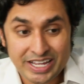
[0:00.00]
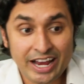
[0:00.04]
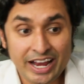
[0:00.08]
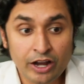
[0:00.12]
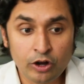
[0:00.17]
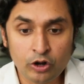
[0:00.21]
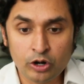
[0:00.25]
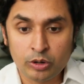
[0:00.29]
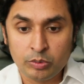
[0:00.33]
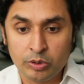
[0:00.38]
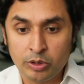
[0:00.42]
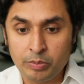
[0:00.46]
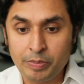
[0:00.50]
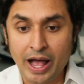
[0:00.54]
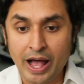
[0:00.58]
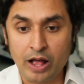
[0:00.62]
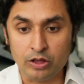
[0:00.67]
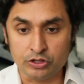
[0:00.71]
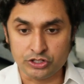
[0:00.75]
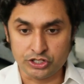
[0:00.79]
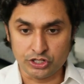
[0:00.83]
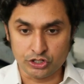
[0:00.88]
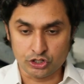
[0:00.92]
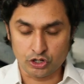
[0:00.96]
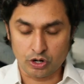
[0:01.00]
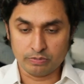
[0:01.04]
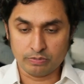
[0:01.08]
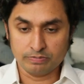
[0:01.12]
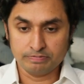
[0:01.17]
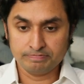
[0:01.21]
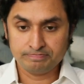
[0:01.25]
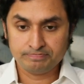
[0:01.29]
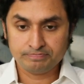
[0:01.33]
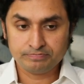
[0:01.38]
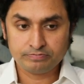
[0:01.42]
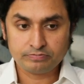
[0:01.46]
irritable bowel syndrome,
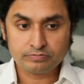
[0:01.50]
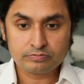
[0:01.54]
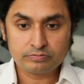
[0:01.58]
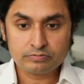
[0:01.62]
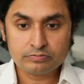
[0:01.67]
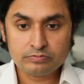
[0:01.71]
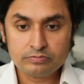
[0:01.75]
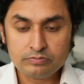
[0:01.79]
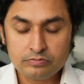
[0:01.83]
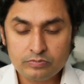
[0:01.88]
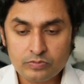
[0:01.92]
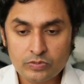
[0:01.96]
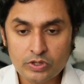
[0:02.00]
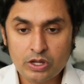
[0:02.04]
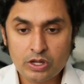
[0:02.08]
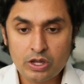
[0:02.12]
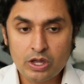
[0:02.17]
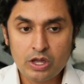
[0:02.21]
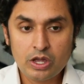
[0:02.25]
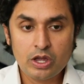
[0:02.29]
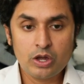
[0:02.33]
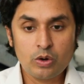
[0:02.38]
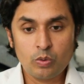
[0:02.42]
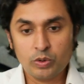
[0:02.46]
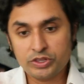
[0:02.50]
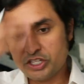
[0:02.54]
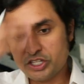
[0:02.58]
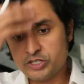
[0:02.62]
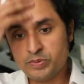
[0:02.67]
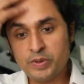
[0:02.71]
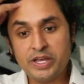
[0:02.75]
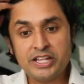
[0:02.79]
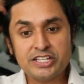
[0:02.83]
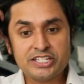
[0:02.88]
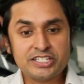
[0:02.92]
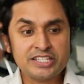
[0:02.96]
what this
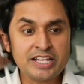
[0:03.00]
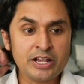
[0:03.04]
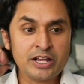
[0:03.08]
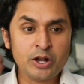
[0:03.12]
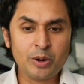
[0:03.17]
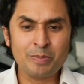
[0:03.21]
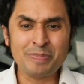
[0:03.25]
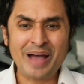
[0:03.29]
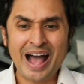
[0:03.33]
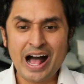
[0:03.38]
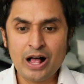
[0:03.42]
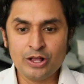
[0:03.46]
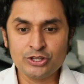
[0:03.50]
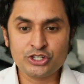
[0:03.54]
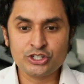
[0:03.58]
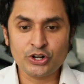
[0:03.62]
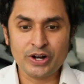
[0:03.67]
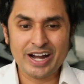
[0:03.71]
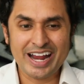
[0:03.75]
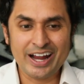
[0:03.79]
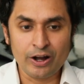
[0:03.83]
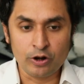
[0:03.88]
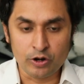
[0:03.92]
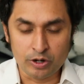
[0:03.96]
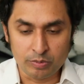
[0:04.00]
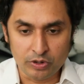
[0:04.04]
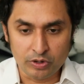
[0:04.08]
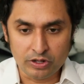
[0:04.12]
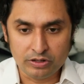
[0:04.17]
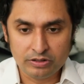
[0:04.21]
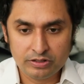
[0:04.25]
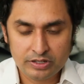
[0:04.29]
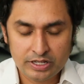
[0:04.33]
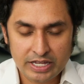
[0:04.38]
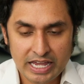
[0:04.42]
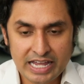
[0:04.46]
means is that your bowels are irritable.
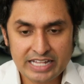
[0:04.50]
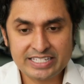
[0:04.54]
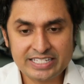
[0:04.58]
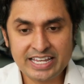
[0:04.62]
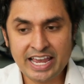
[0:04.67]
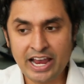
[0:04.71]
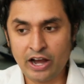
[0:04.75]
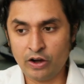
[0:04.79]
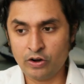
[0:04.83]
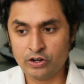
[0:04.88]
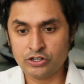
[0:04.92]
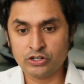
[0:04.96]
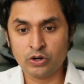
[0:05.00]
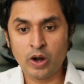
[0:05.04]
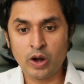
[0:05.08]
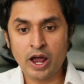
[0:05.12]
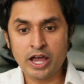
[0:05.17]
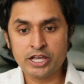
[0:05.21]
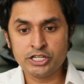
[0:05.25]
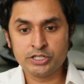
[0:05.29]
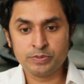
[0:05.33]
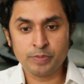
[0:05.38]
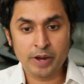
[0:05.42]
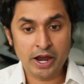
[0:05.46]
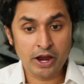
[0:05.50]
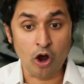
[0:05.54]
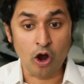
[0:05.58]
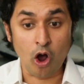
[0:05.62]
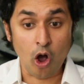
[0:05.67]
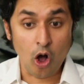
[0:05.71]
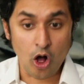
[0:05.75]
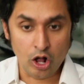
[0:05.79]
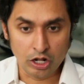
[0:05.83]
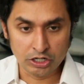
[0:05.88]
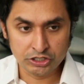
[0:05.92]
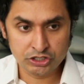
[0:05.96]
It's characterized by
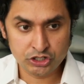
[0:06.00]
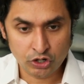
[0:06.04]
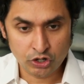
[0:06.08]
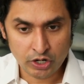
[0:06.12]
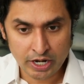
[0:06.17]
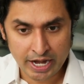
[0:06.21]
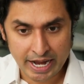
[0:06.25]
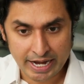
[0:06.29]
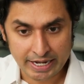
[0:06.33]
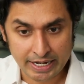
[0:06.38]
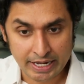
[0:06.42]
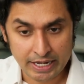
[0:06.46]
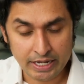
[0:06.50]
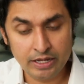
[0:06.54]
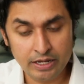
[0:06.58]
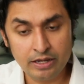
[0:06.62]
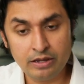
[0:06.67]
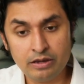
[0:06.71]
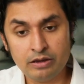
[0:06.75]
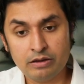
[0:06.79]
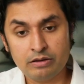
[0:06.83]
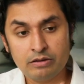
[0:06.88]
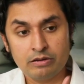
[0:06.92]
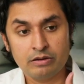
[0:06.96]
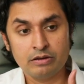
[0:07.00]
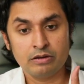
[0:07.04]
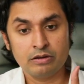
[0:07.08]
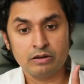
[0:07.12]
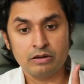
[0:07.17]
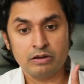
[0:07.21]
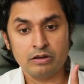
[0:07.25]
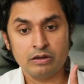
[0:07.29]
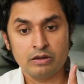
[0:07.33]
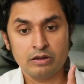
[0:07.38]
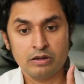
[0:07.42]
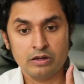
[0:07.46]
alternating
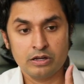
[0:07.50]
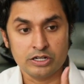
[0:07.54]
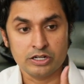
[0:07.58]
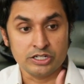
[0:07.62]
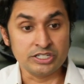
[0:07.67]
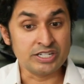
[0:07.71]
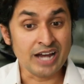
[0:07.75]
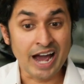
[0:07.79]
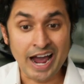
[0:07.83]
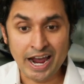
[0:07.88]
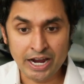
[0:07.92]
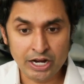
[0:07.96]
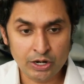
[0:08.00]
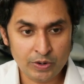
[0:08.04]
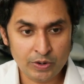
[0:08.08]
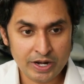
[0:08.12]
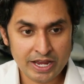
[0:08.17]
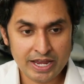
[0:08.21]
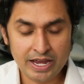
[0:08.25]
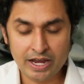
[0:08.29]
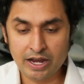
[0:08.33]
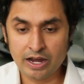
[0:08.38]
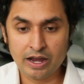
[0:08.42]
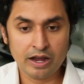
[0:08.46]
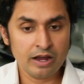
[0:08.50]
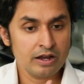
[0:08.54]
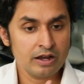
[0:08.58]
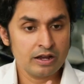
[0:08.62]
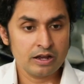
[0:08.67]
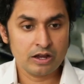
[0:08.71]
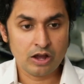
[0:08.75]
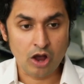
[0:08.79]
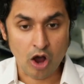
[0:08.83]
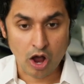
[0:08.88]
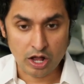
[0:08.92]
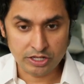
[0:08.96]
diarrhea,
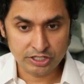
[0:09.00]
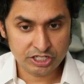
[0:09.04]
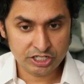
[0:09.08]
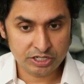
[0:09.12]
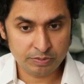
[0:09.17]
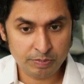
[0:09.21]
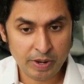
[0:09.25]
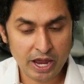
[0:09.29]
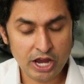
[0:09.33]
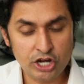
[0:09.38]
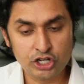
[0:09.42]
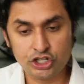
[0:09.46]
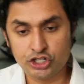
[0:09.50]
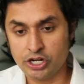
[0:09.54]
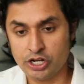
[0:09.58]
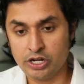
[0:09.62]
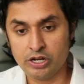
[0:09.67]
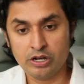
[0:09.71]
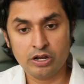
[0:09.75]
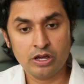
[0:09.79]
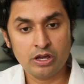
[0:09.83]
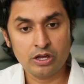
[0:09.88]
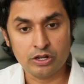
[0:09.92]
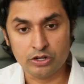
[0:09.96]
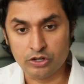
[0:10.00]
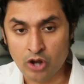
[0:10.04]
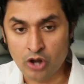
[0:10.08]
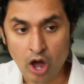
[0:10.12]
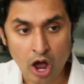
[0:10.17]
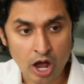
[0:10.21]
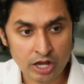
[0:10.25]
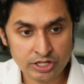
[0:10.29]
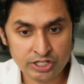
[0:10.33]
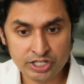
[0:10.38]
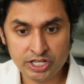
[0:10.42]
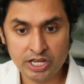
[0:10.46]
constipation,
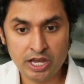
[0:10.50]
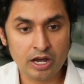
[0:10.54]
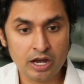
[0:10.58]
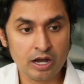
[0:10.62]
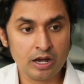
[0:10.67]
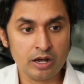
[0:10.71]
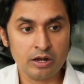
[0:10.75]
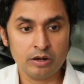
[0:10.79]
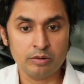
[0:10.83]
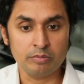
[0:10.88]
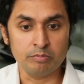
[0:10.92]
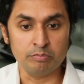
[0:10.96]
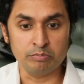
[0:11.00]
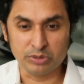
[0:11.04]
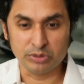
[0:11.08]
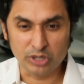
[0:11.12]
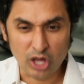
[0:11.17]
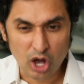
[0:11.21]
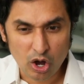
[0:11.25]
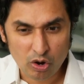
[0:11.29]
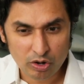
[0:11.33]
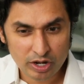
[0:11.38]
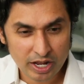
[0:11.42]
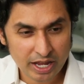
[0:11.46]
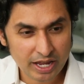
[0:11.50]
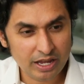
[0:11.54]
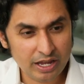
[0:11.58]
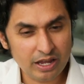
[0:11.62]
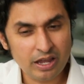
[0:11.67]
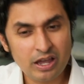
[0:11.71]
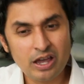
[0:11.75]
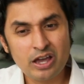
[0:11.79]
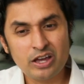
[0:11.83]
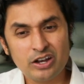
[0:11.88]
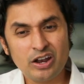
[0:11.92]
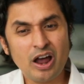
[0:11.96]
nausea, bloating,
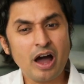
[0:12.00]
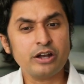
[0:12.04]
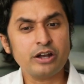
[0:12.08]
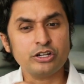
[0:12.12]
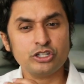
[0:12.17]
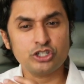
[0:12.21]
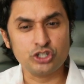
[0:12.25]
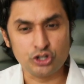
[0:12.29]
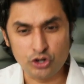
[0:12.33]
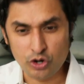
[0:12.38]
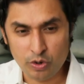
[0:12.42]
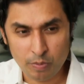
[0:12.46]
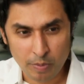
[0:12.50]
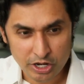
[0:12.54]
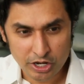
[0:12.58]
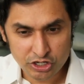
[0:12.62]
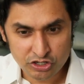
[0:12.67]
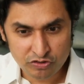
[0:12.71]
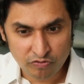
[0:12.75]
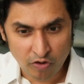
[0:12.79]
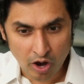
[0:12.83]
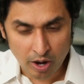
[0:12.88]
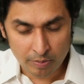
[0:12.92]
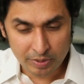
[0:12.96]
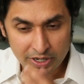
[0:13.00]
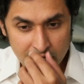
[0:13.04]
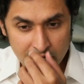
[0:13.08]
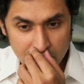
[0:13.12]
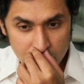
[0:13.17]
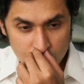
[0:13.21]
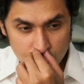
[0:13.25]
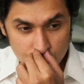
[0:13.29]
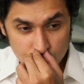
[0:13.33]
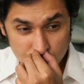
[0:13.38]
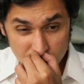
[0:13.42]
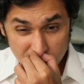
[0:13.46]
not too much vomiting
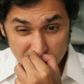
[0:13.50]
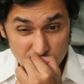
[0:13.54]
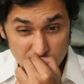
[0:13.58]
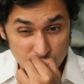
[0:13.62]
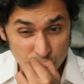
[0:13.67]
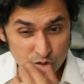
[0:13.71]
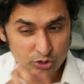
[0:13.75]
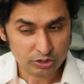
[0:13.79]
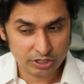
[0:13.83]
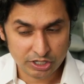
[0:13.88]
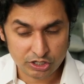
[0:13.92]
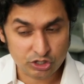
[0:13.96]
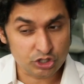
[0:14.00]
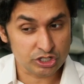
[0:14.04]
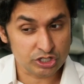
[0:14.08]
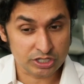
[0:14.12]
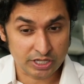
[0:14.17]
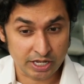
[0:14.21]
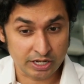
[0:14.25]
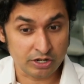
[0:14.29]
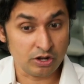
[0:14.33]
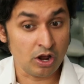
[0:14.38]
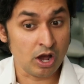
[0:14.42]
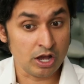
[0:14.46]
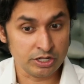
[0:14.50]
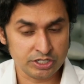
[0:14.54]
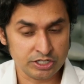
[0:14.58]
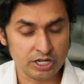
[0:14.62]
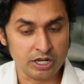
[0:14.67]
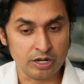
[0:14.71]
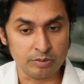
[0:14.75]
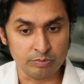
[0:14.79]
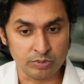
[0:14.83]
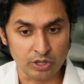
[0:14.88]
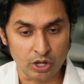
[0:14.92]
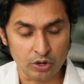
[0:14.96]
usually. Usually it's just like nausea
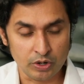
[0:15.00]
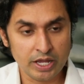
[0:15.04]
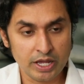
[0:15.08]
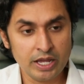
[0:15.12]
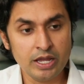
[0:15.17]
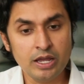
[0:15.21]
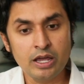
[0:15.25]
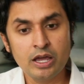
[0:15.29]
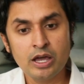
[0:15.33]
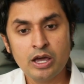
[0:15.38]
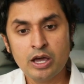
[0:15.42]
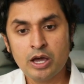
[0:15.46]
and bloating.